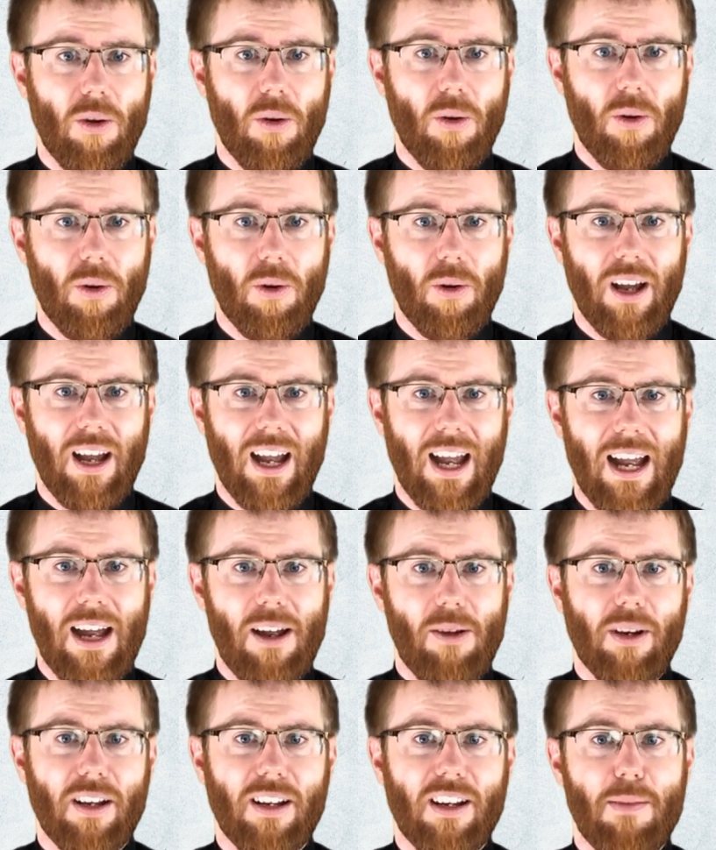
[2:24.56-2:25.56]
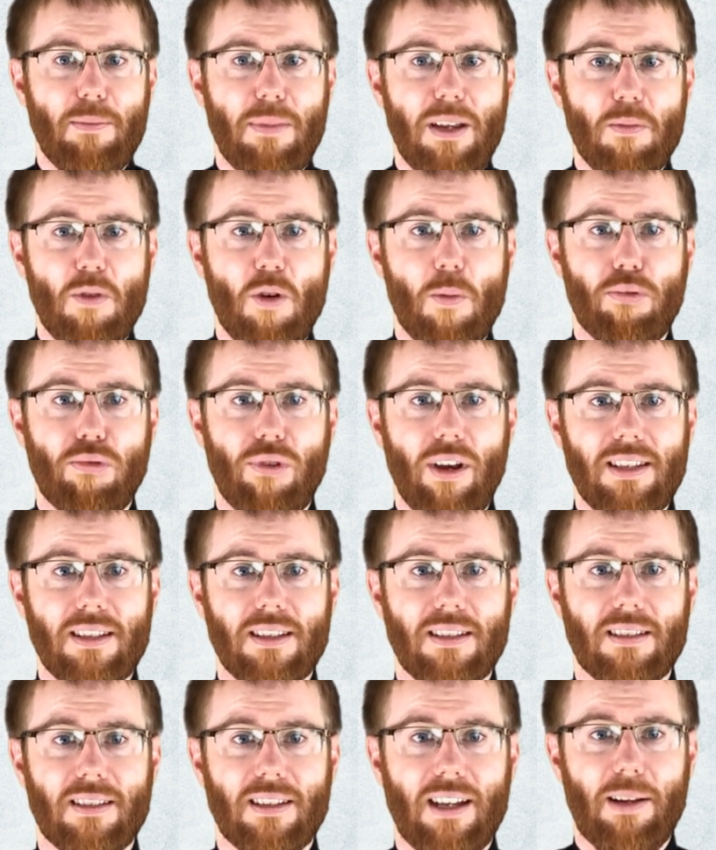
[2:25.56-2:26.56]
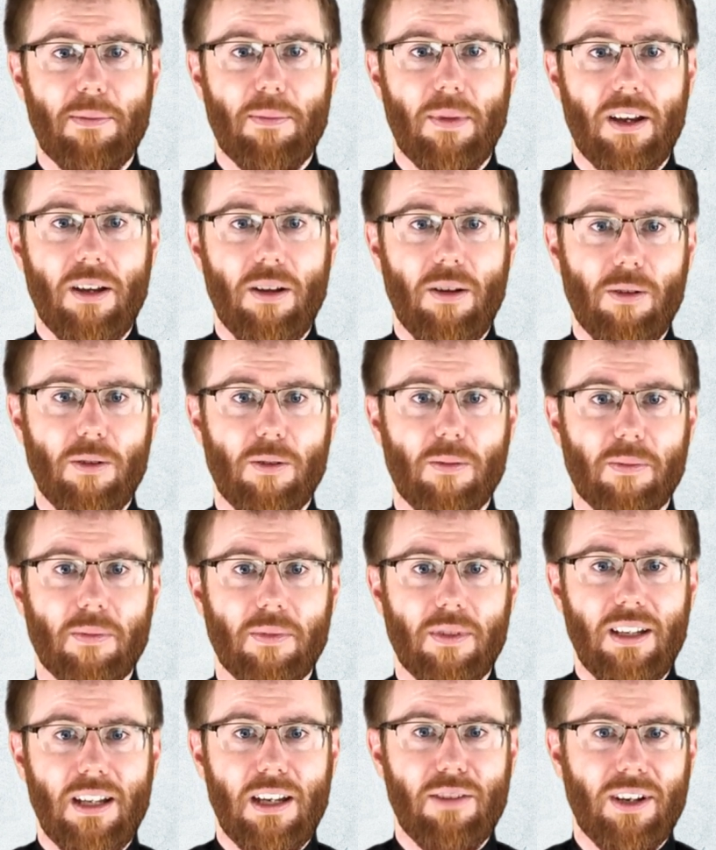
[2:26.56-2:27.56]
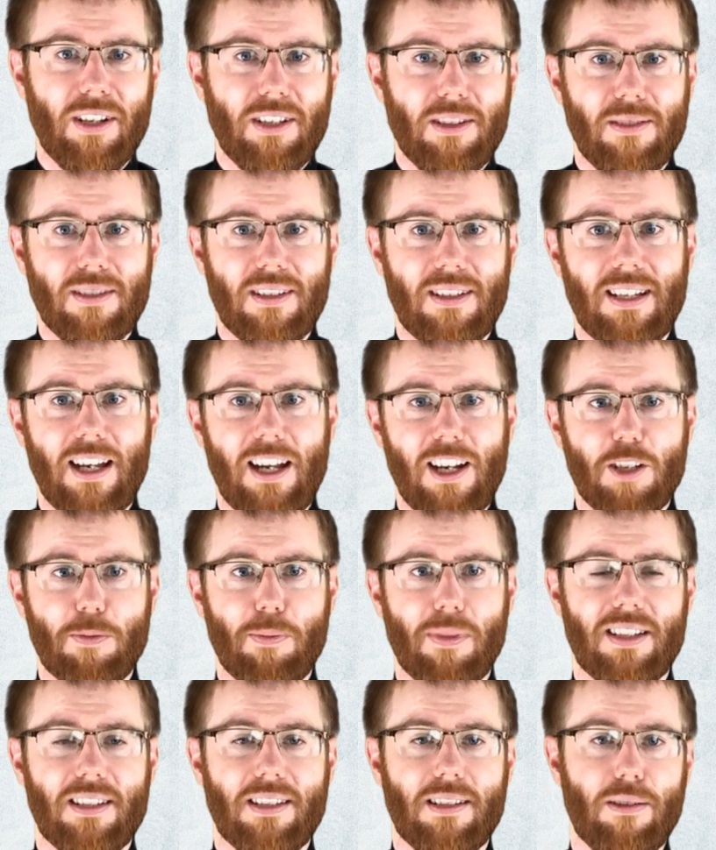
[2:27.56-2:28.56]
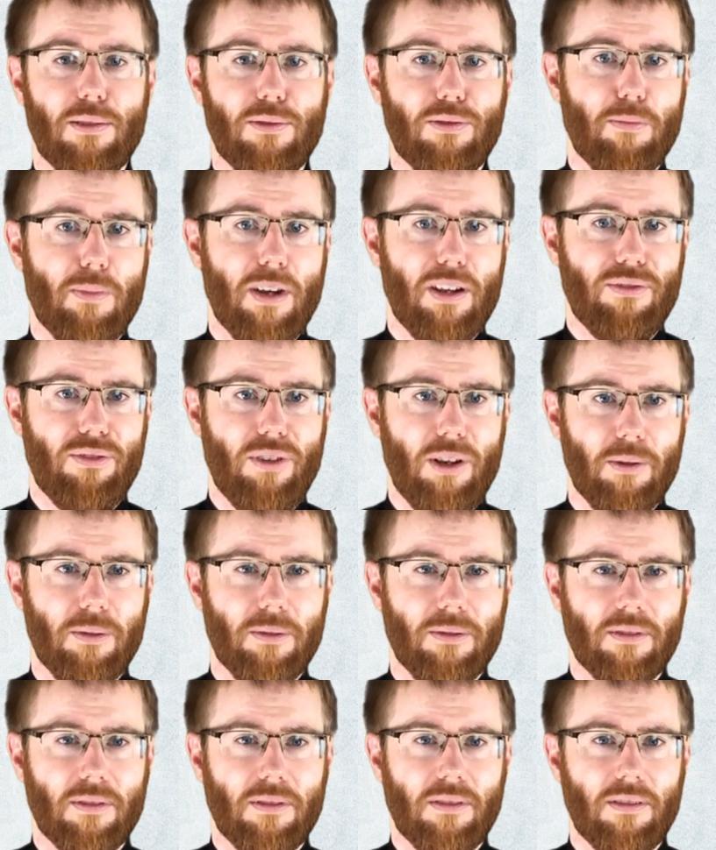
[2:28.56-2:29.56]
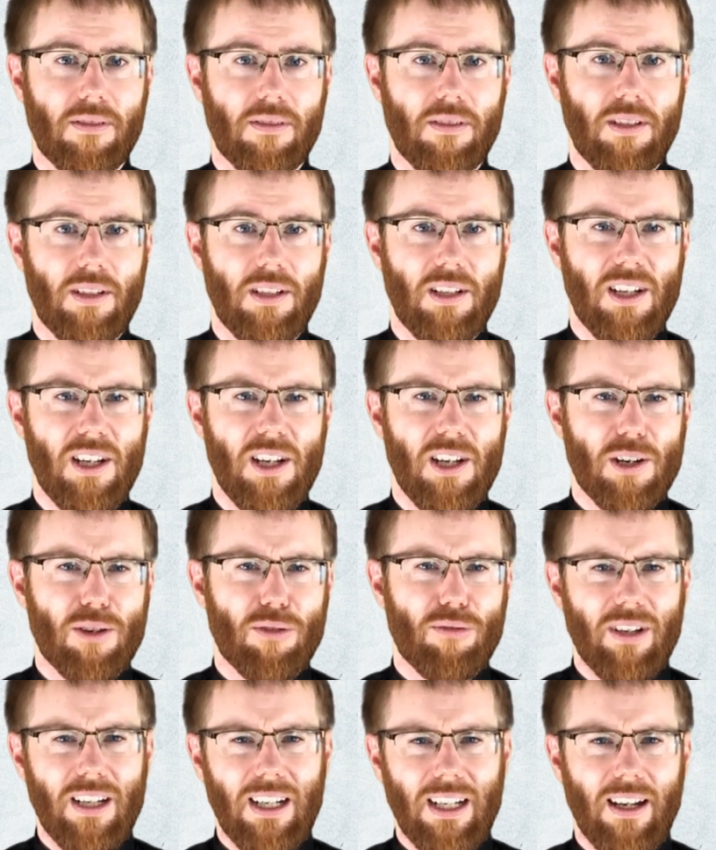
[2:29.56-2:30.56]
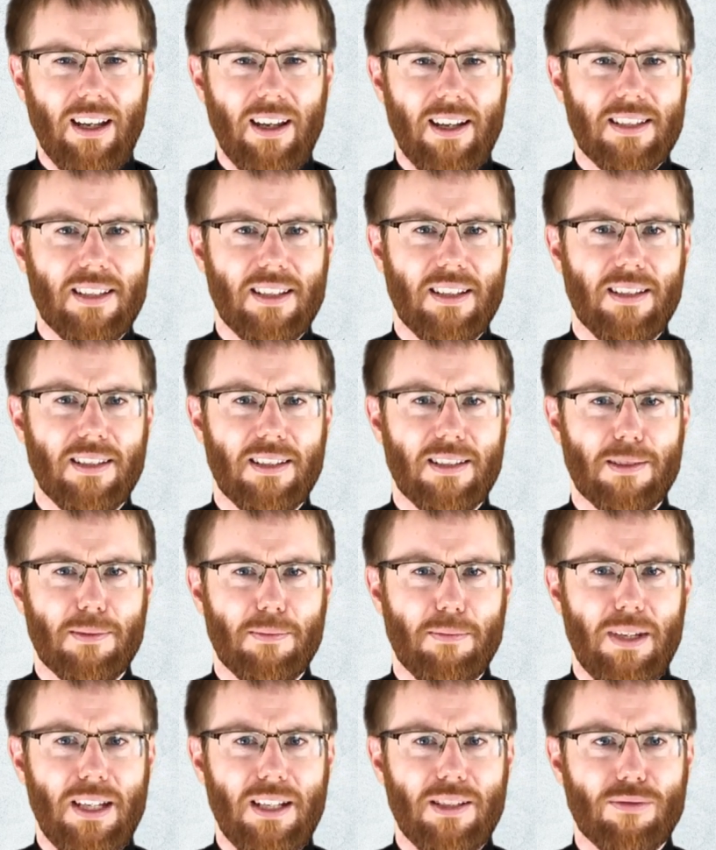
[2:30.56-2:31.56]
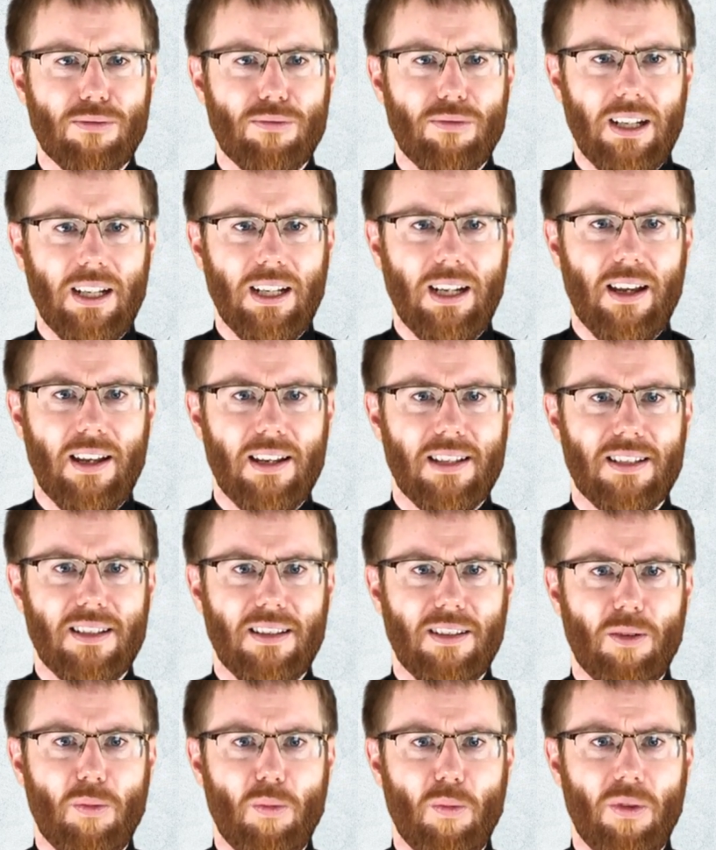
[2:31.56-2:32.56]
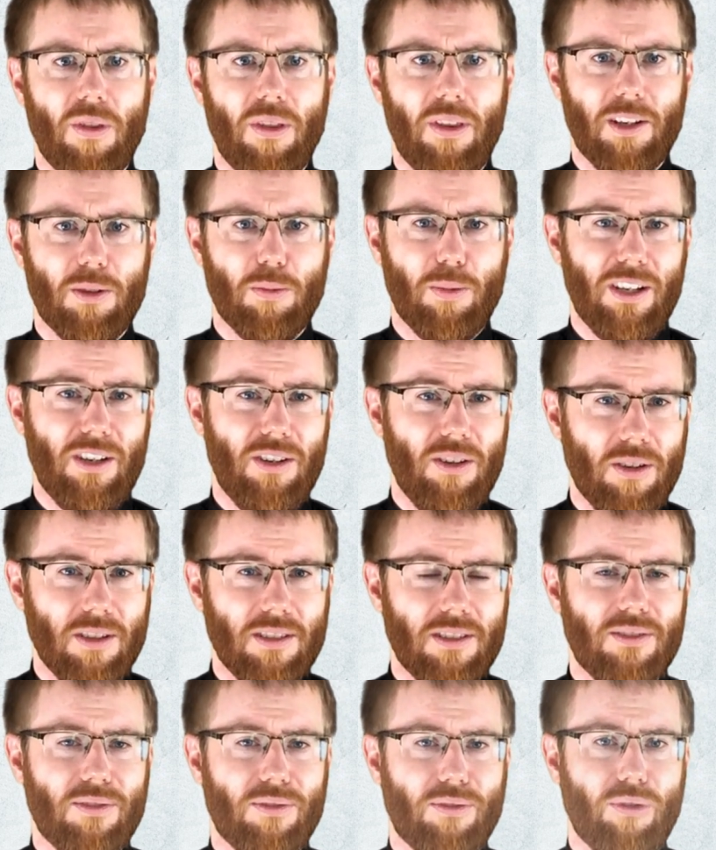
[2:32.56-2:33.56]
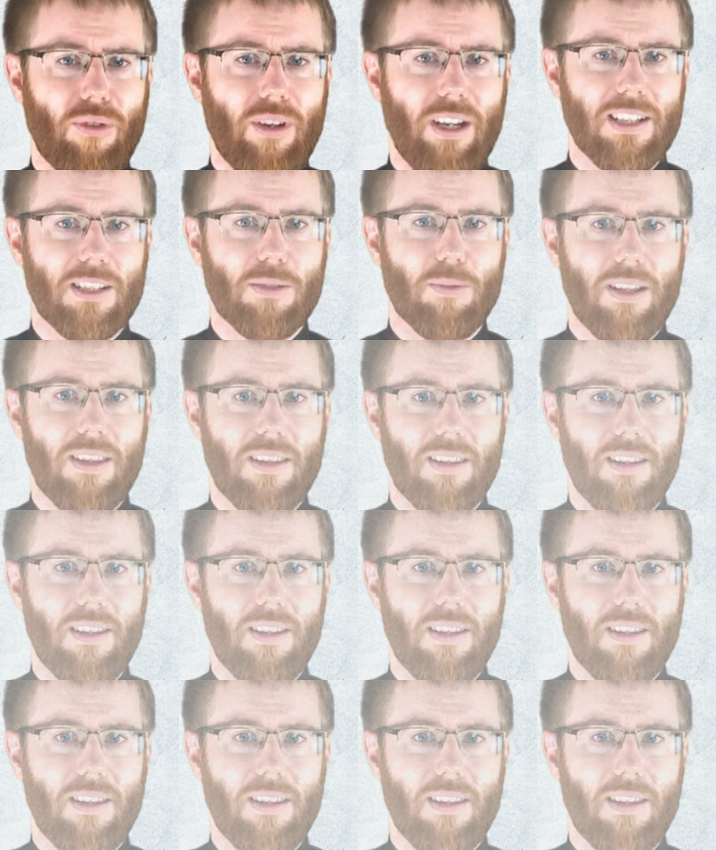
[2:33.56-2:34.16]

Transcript: Or how can I be more present at my home if I don't detach myself from my phone? Realizing this means realizing that we're not as free as we